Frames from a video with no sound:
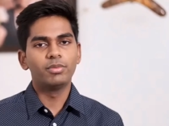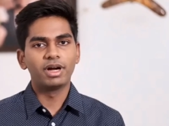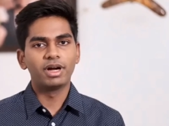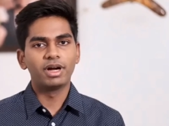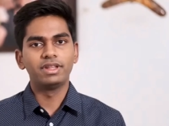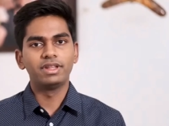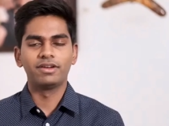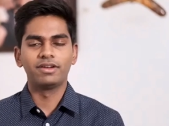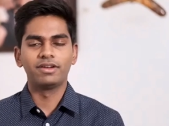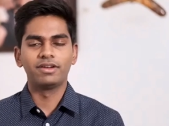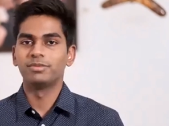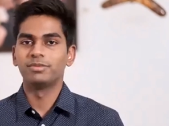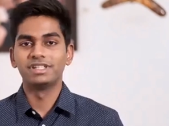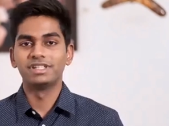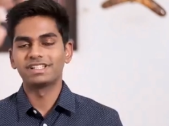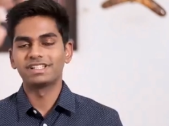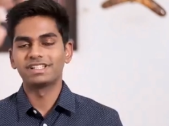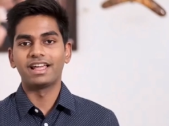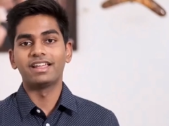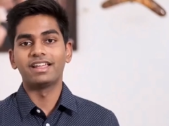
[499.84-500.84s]
Amway business and
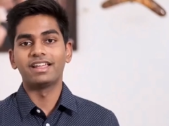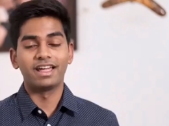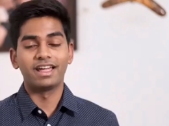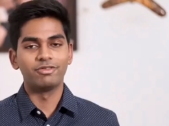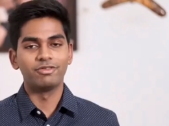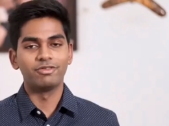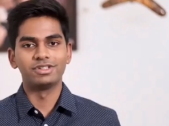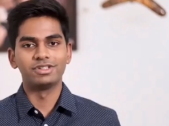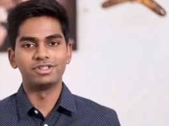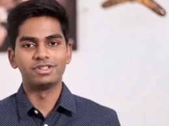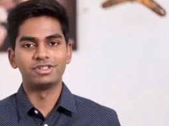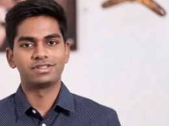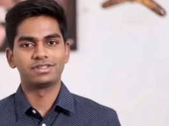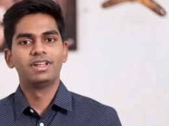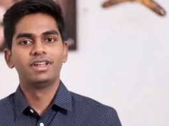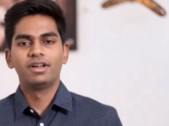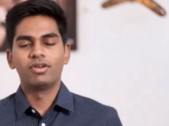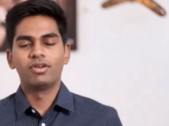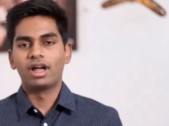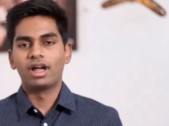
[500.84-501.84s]
I, I was
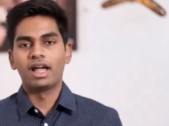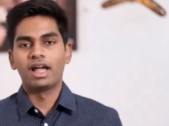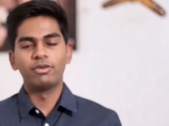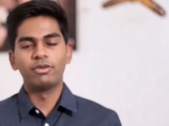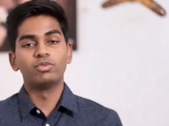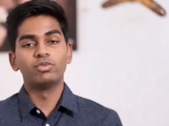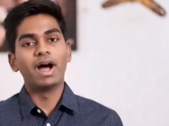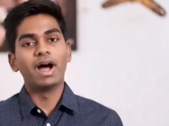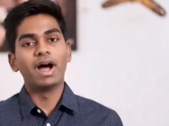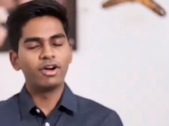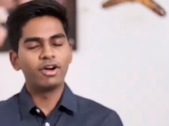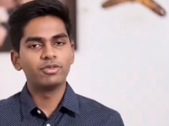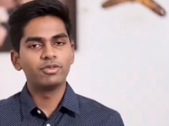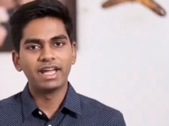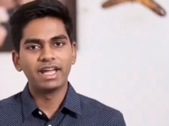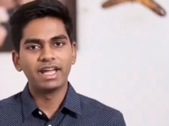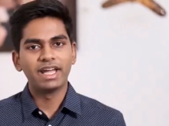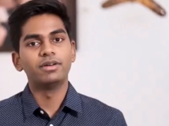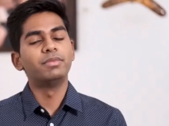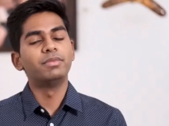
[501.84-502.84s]
I was wowed by the
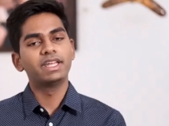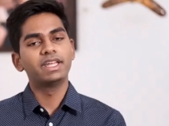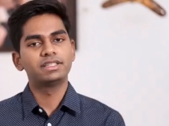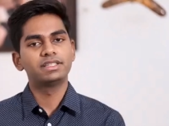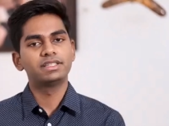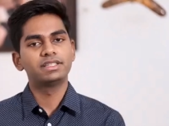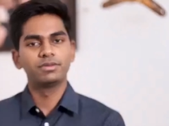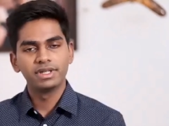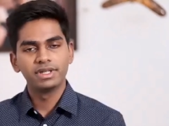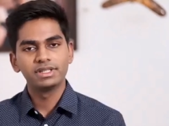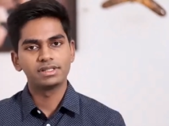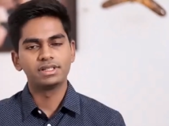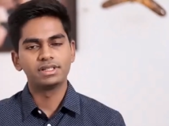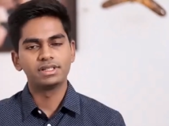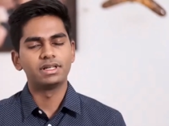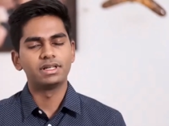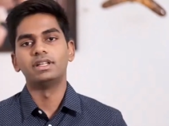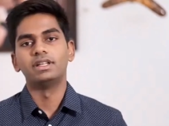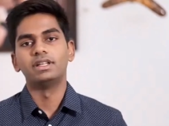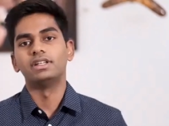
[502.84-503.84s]
amazing business that it
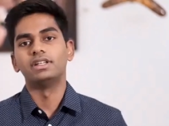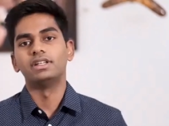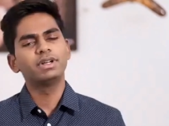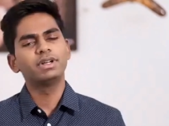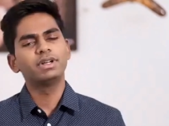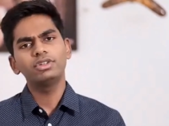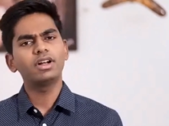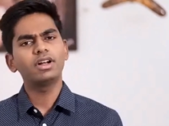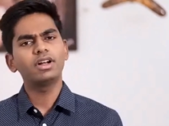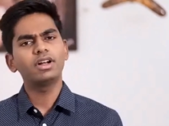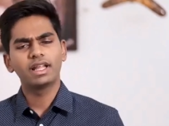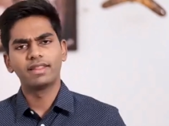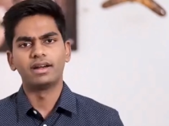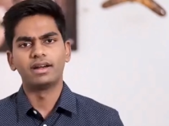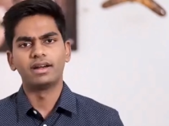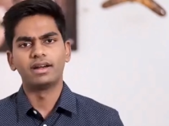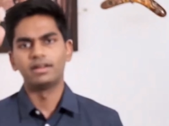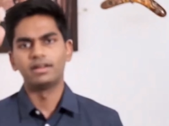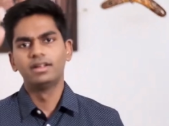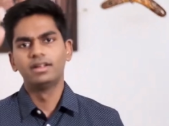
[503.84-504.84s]
is. But it was not like
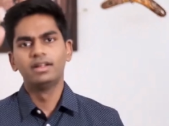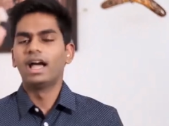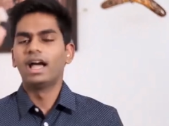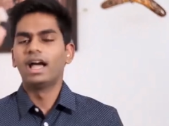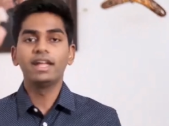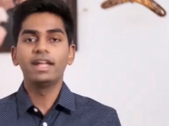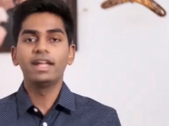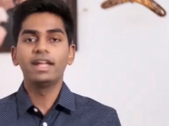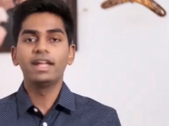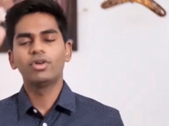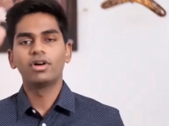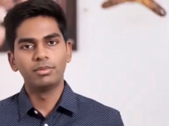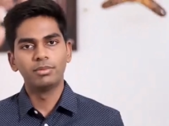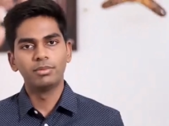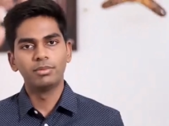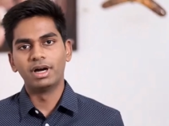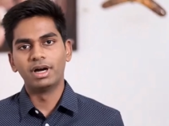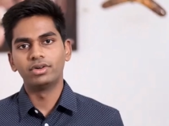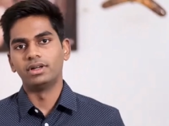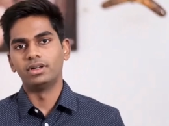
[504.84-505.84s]
that. I knew all
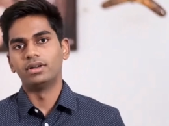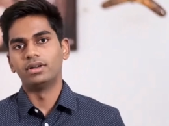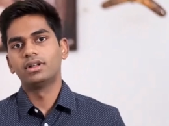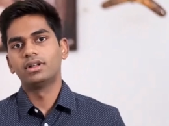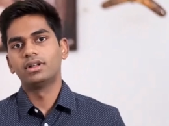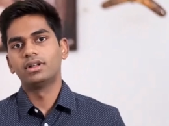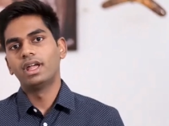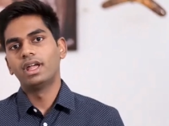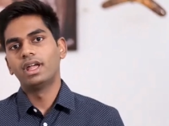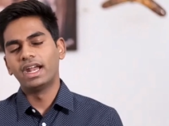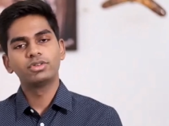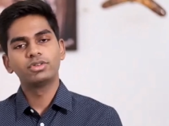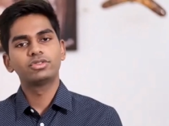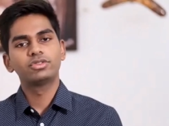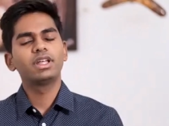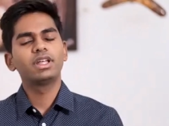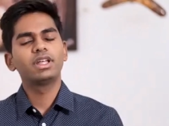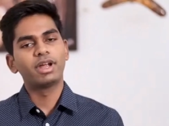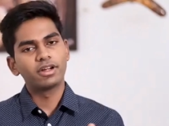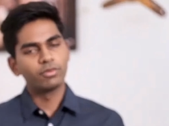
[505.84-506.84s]
about it. And it was only a
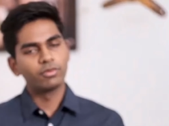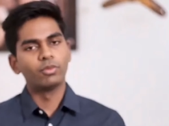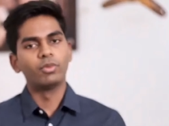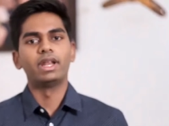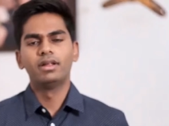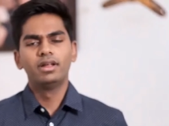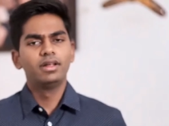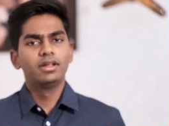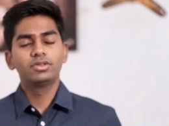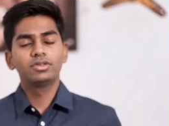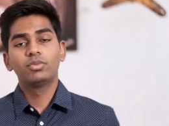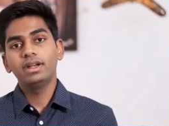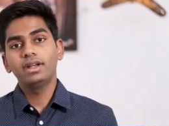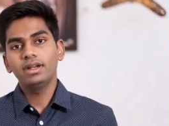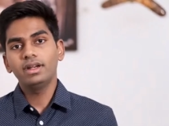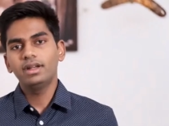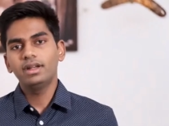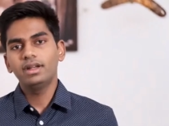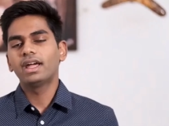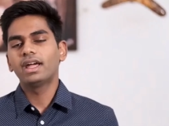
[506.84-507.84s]
matter of when. So
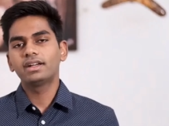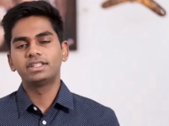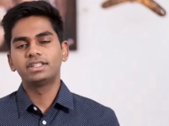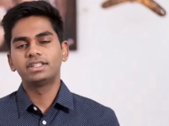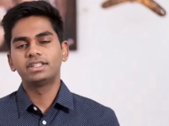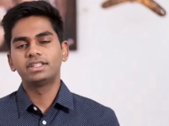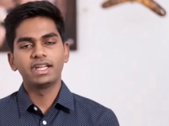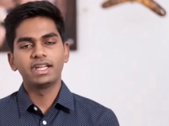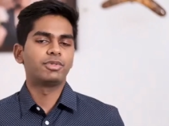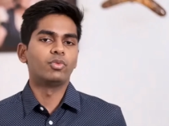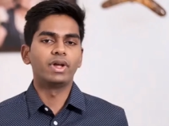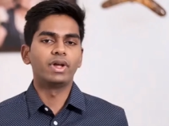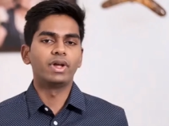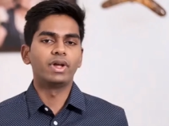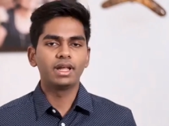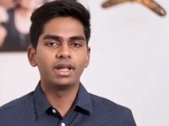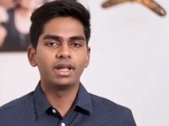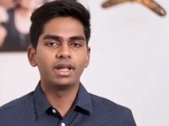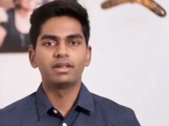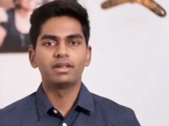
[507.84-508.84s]
when did that change
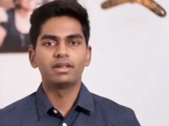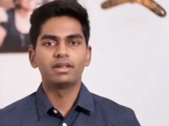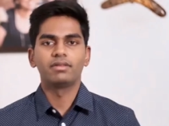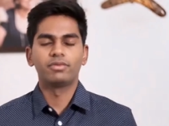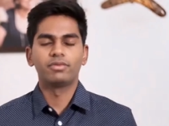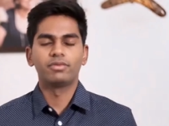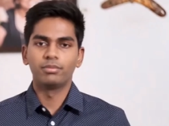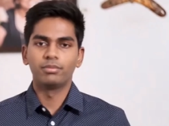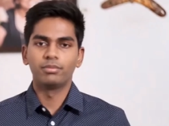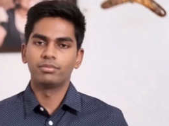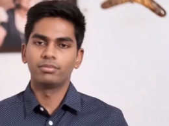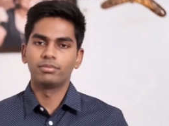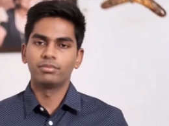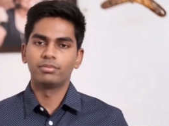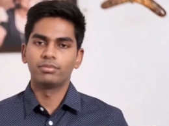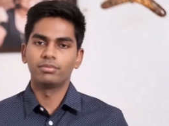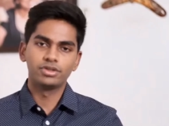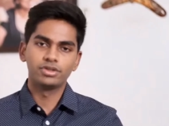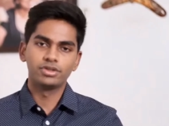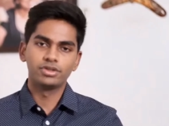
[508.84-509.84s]
happen? When did I,
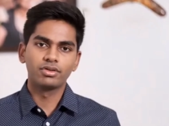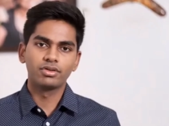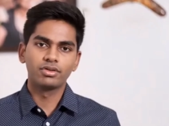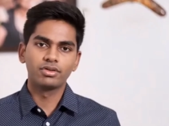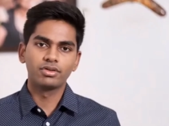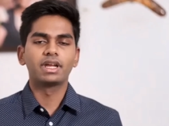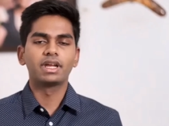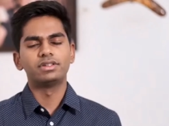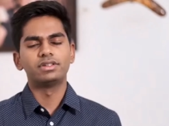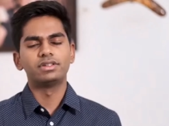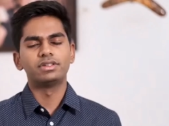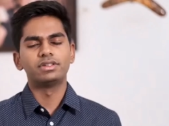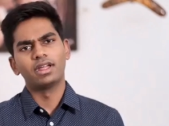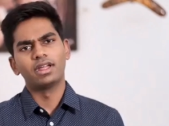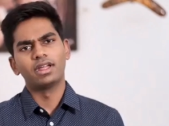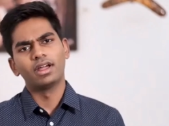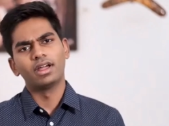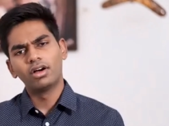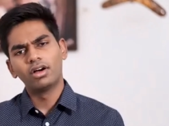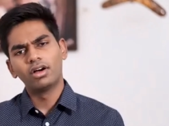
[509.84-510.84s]
from pursuing cricket to say,
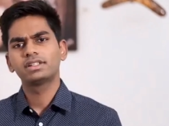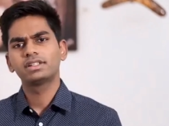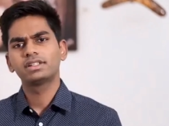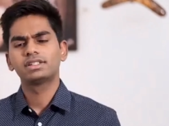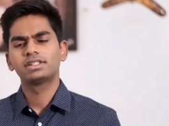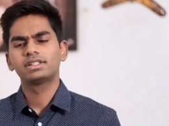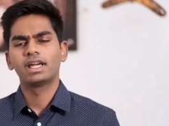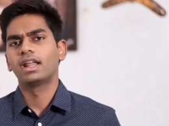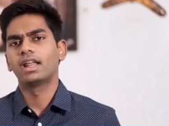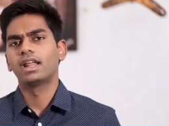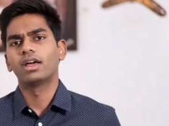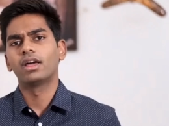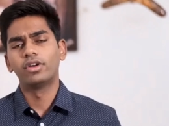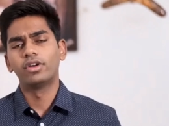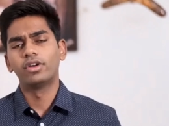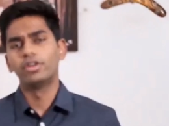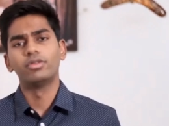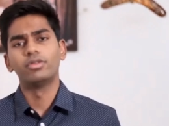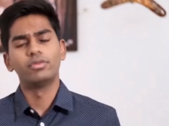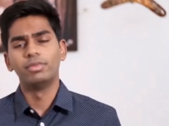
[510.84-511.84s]
alongside, I wanted to
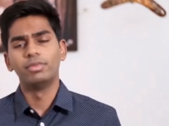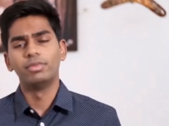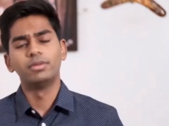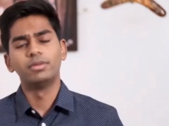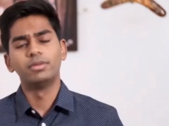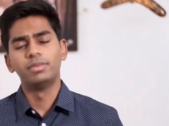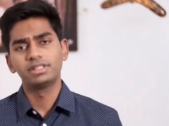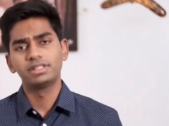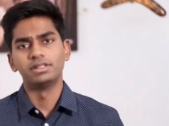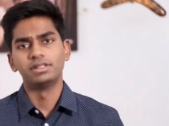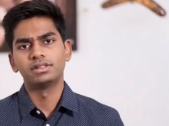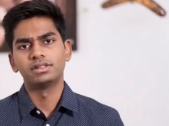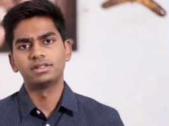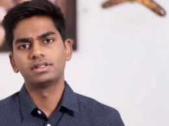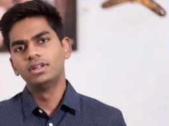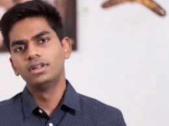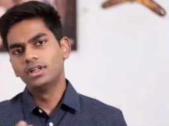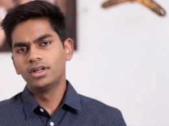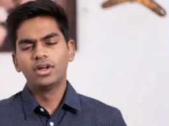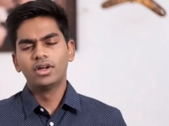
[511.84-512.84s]
build the business?
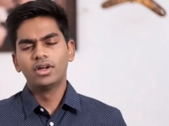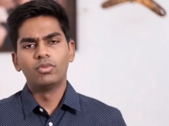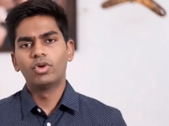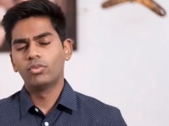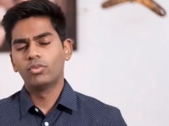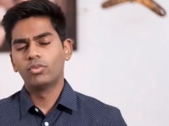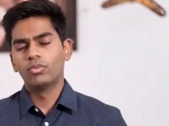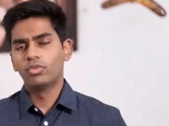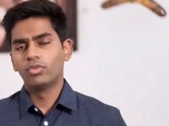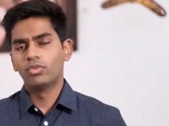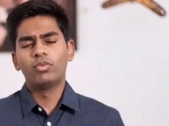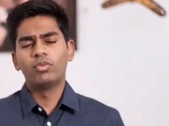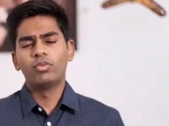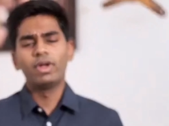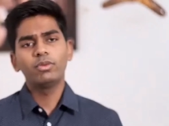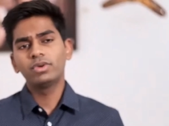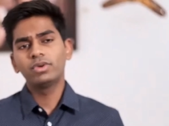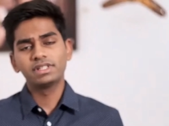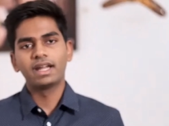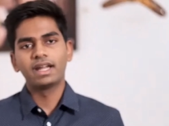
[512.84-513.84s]
What, what, when was that
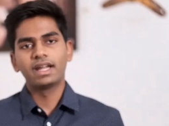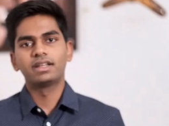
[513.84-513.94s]
time?